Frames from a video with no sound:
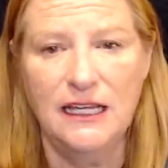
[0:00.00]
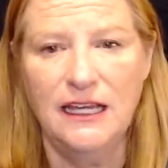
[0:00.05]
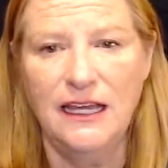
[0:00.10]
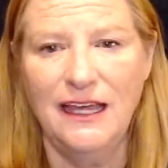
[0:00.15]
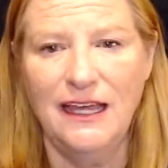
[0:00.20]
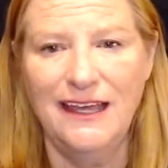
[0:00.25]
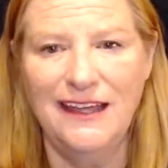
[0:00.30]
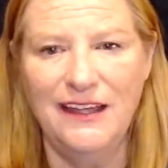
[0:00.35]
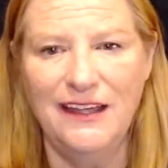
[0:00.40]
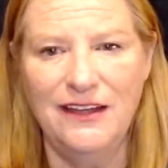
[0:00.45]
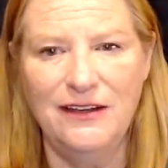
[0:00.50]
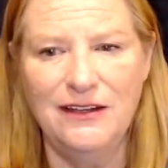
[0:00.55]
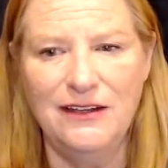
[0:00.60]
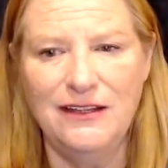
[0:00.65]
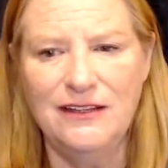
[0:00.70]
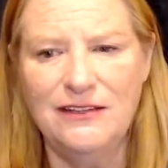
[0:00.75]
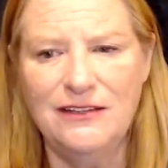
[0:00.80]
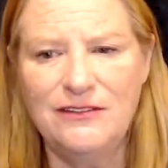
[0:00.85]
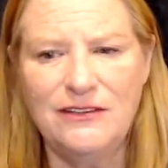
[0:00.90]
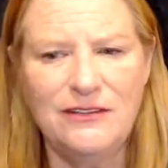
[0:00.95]
And
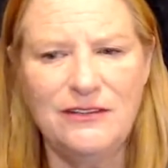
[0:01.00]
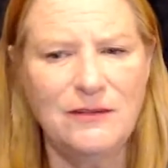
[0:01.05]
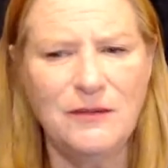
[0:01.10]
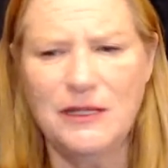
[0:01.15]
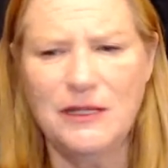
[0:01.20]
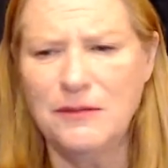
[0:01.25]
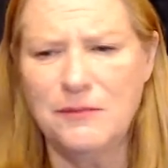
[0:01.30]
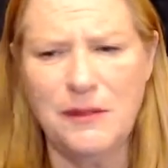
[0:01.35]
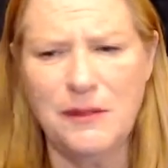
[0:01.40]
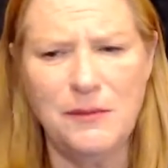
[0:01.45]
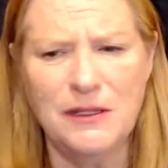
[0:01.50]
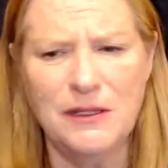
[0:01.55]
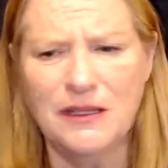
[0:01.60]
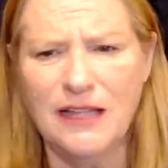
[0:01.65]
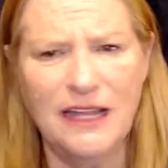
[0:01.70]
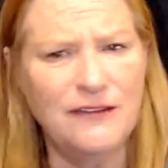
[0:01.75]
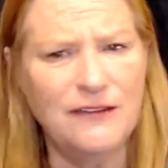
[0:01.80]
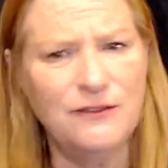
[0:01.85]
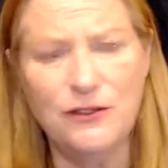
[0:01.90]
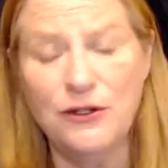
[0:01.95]
this is something that maybe a
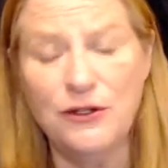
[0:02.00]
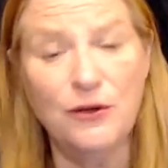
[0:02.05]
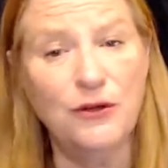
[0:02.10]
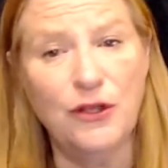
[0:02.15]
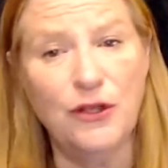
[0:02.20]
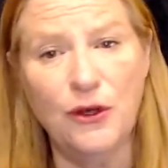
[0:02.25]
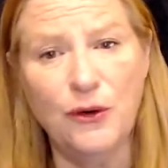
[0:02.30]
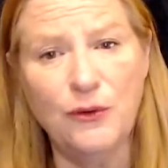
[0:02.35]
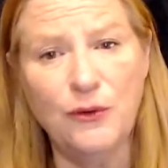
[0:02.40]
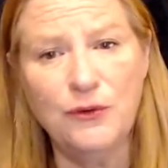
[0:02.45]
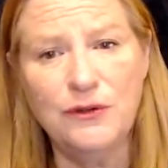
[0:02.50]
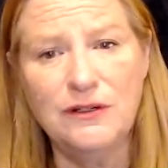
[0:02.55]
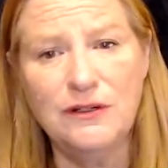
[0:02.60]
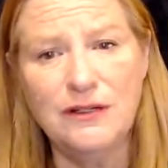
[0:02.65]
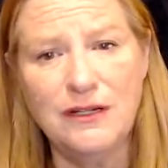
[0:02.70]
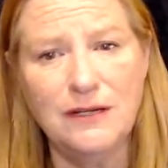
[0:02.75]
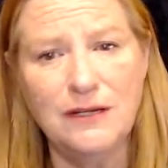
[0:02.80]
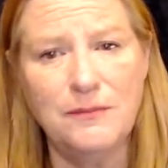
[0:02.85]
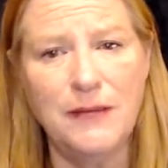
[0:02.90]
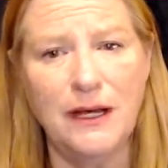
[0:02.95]
lot of you don't know
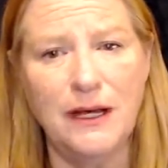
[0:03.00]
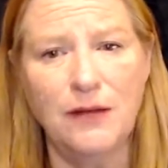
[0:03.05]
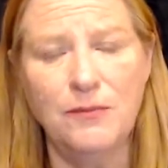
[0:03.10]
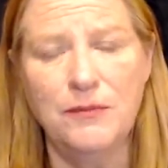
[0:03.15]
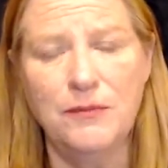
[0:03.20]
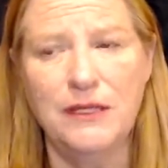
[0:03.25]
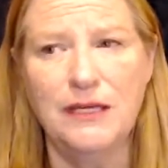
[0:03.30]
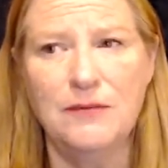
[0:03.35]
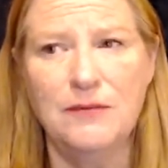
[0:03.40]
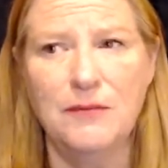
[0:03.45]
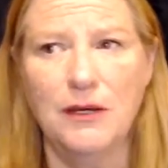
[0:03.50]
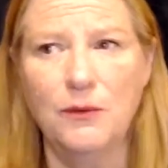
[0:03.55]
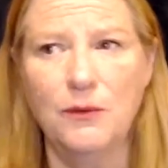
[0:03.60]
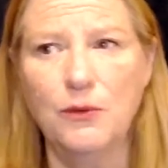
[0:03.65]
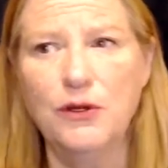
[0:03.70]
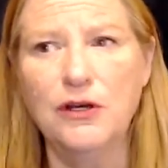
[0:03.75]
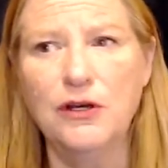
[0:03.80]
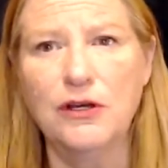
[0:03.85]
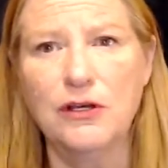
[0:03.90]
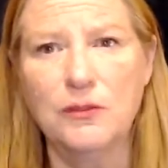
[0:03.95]
about me and my
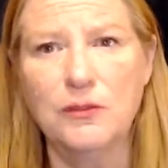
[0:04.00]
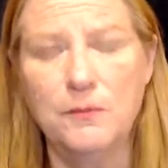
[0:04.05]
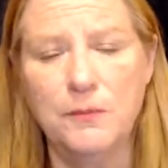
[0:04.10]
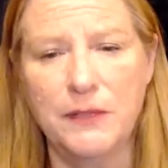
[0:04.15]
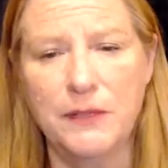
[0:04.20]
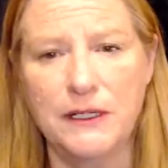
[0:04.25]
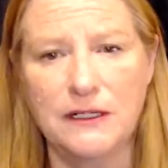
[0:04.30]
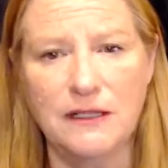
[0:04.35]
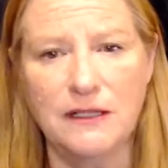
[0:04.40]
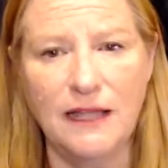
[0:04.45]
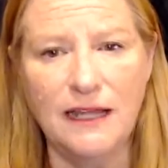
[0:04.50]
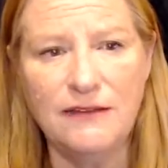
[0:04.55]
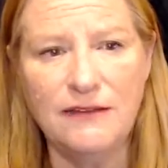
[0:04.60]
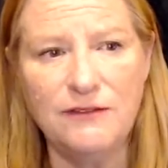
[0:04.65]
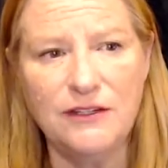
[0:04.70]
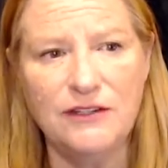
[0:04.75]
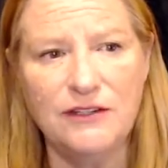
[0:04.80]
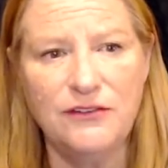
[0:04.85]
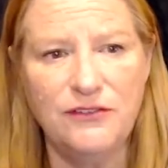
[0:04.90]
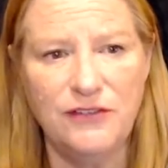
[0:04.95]
work, but a lot of
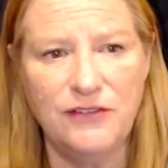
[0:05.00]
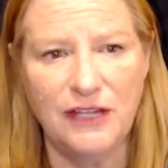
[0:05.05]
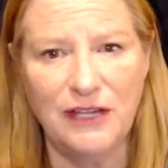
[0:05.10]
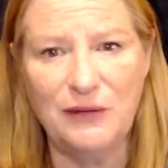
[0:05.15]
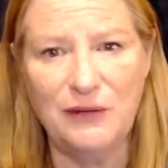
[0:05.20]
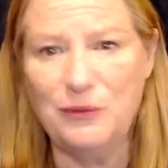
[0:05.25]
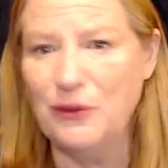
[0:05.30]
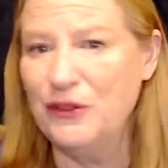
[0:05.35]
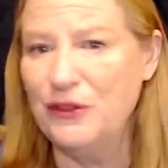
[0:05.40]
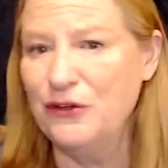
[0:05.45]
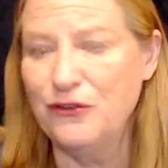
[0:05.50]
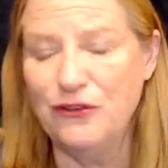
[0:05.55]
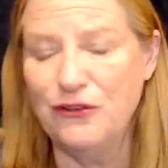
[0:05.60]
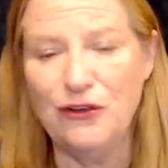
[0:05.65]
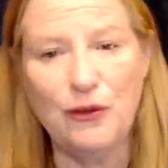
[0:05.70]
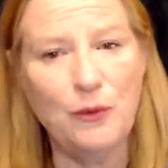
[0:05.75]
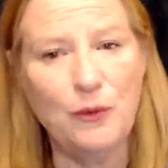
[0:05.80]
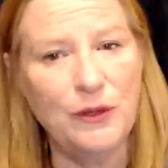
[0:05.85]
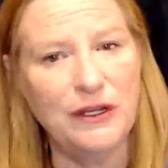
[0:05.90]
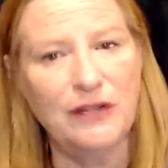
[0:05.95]
it is done when there's
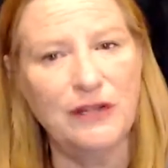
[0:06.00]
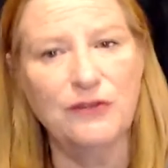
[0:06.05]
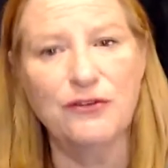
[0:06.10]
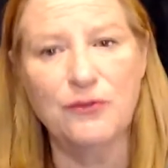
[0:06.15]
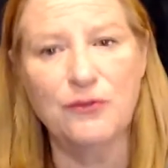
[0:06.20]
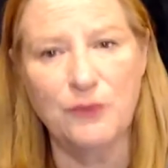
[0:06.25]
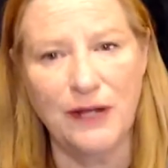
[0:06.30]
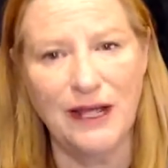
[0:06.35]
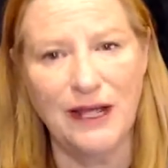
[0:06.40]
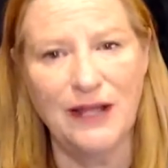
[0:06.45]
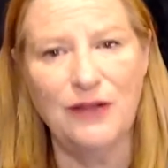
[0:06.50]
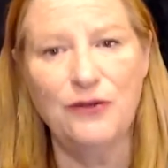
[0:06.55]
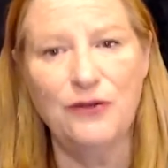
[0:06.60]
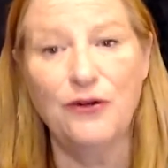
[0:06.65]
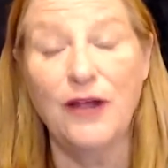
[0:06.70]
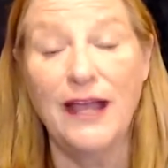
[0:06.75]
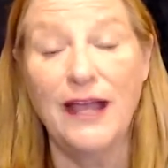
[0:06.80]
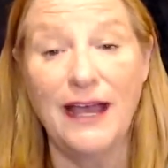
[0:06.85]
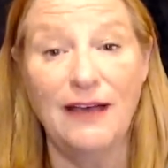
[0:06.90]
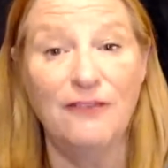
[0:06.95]
no one else around
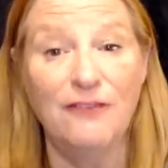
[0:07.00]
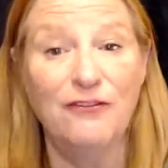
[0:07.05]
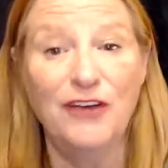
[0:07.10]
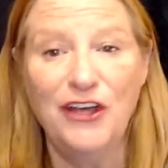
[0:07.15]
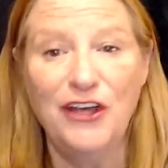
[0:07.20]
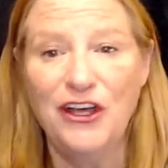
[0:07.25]
or I have